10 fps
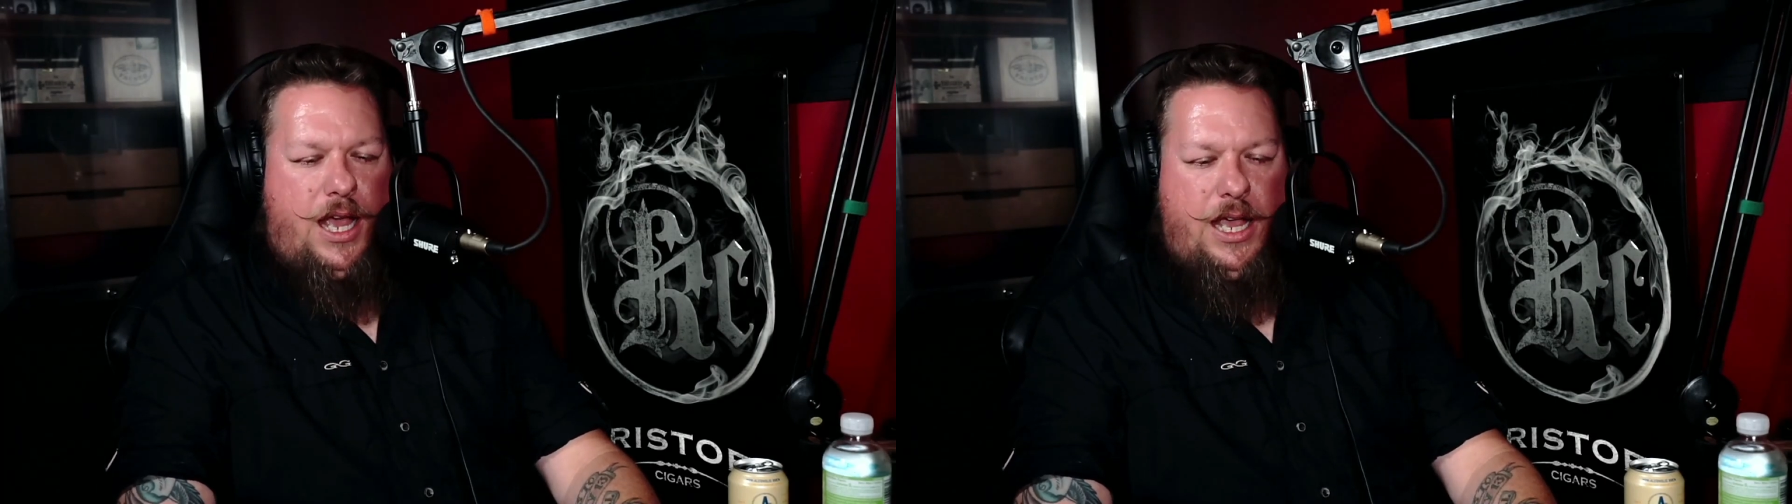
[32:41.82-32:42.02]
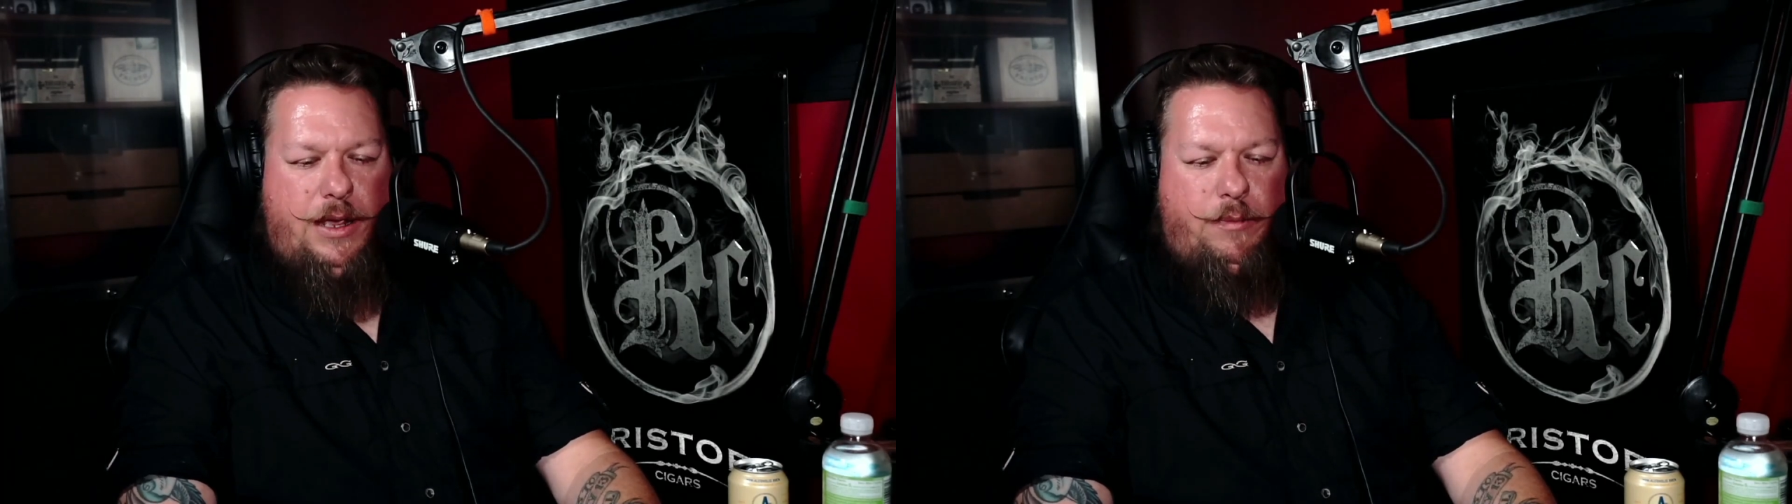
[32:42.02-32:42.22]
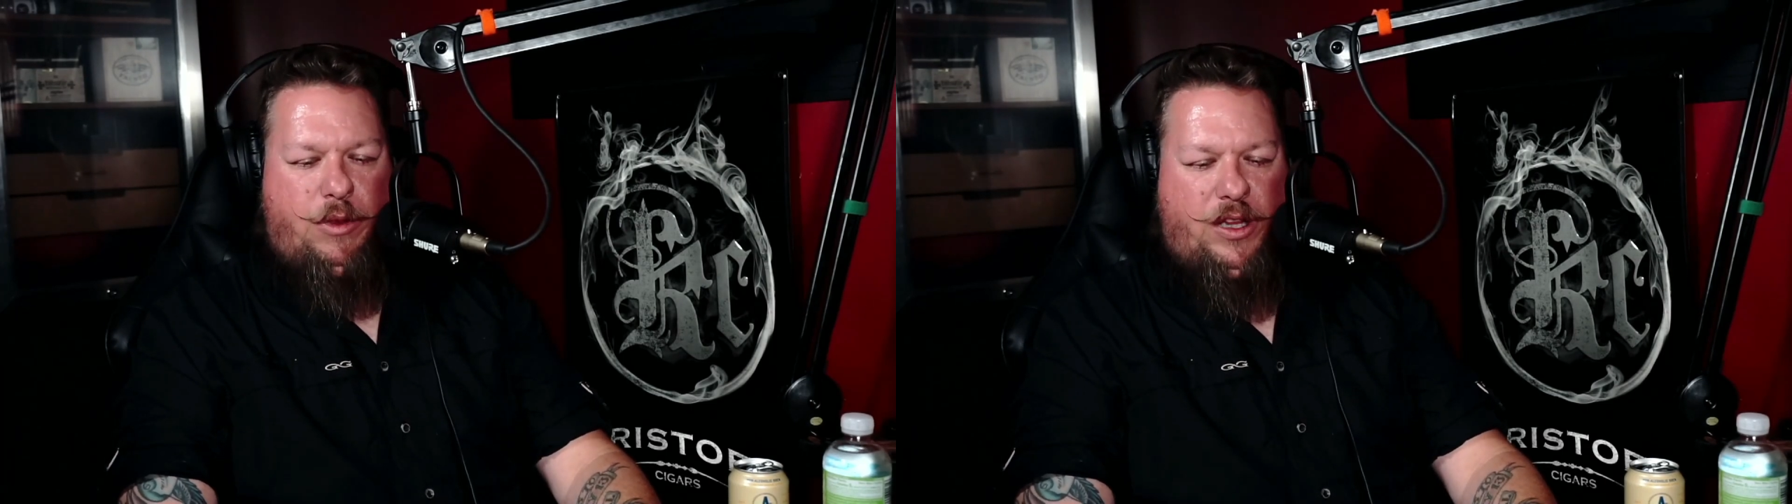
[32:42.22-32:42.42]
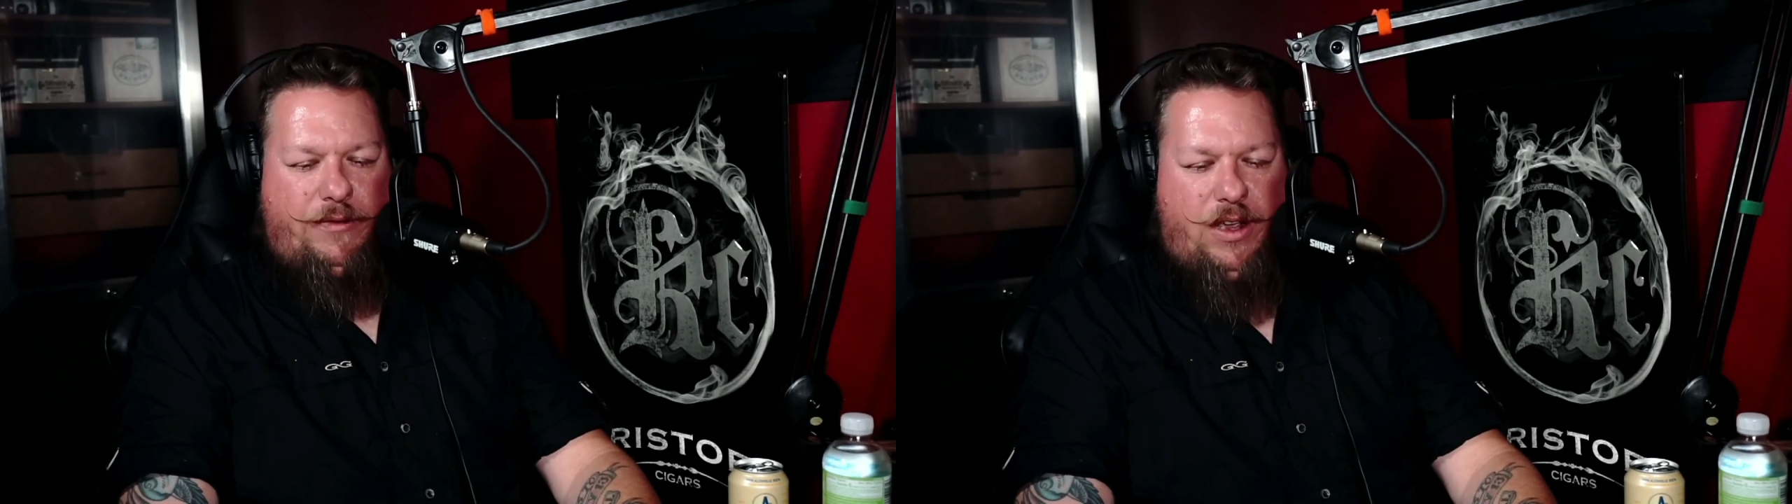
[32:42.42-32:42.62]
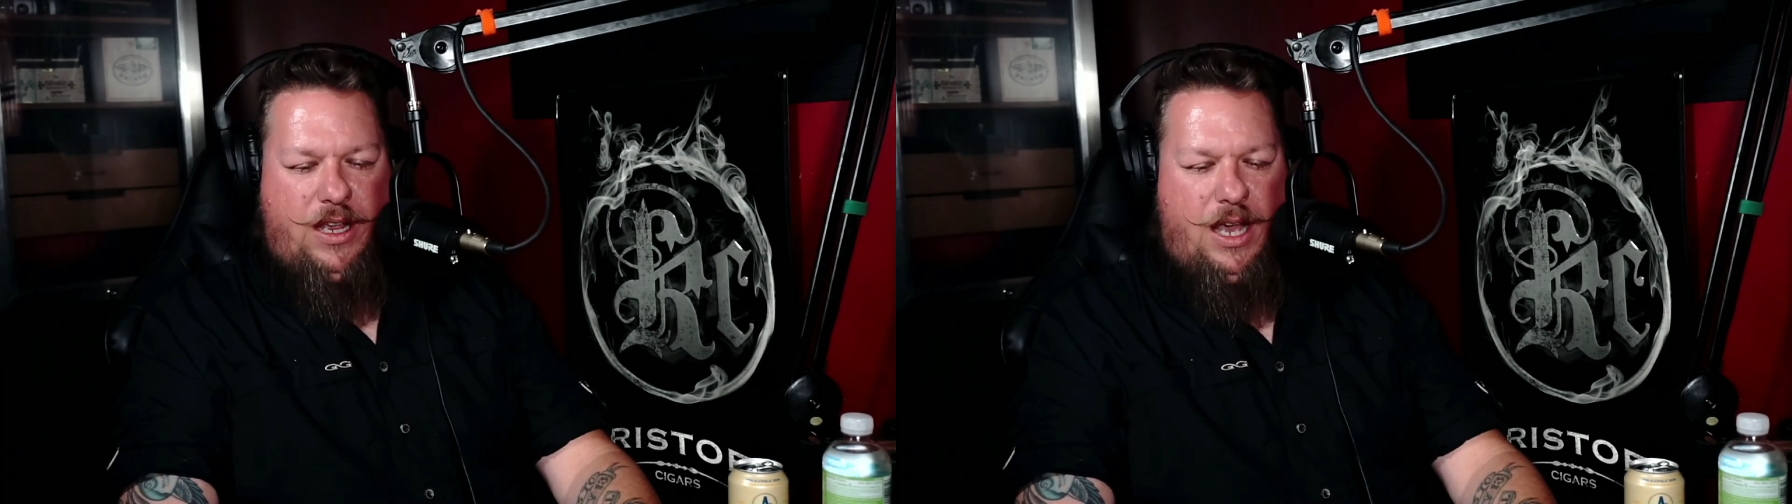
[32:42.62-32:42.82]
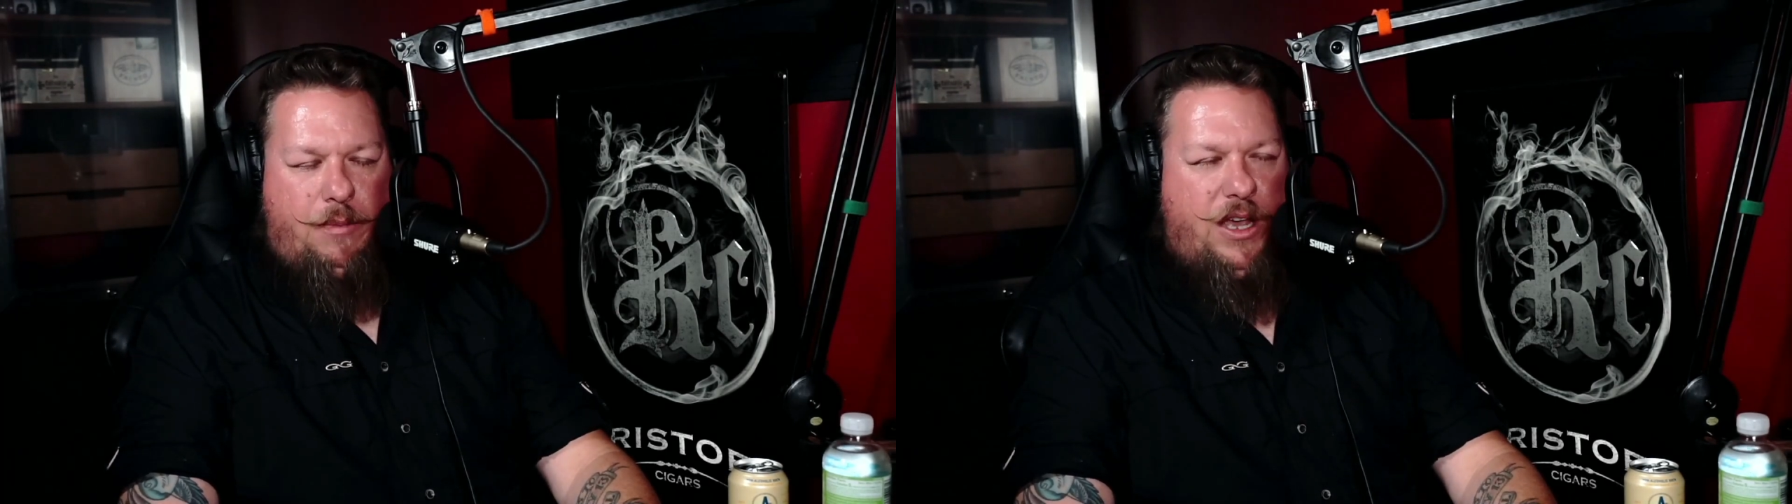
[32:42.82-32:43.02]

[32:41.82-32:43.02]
I believe I got